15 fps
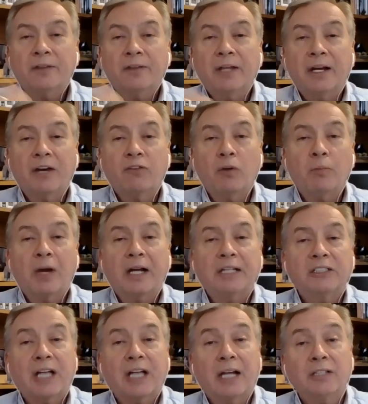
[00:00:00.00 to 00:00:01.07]
that everybody
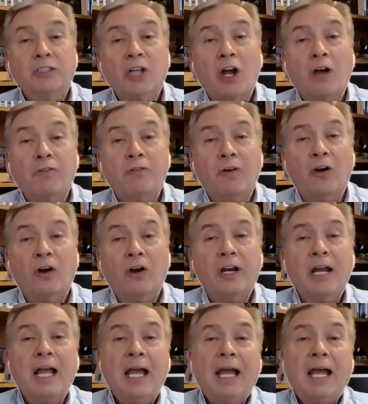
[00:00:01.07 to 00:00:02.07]
signs off on.